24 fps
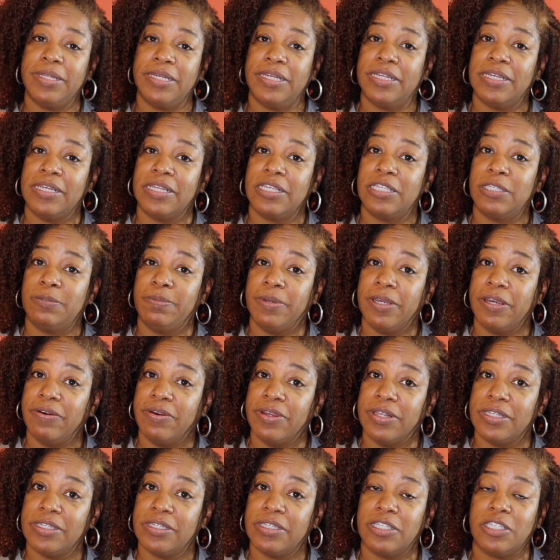didn't
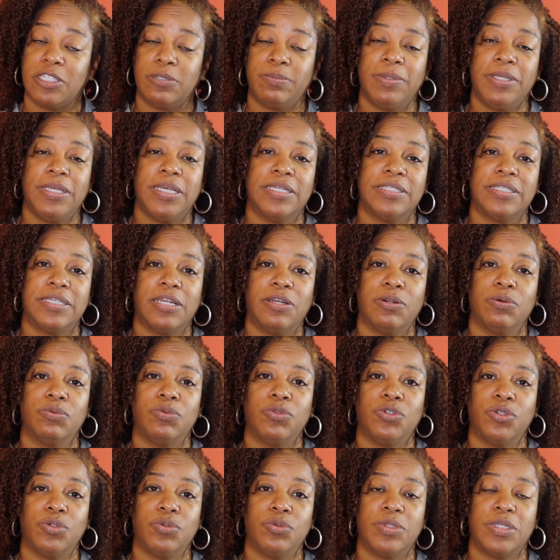experience this because I don't
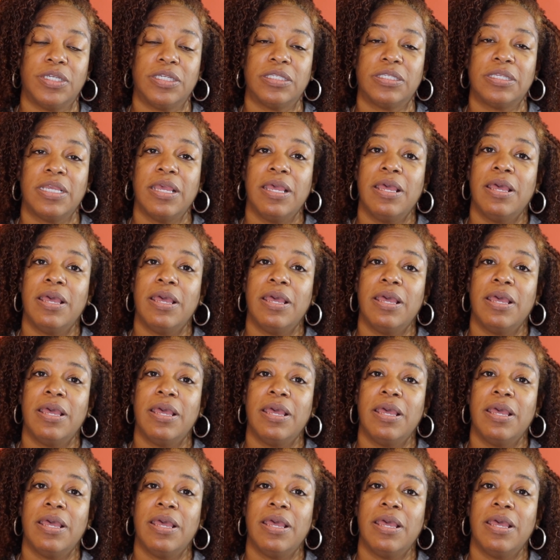do this.